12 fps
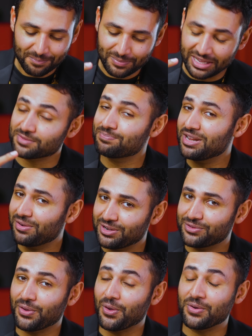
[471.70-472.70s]
best mid-range
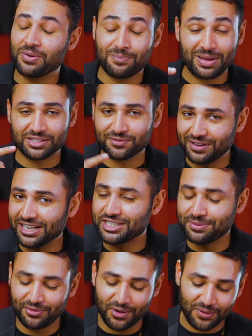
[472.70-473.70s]
phone, best
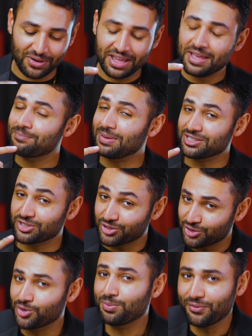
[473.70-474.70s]
flagship phone, best
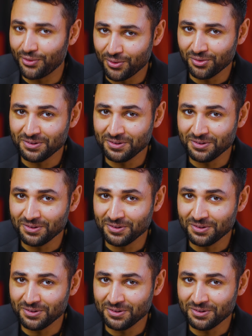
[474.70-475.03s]
super phone,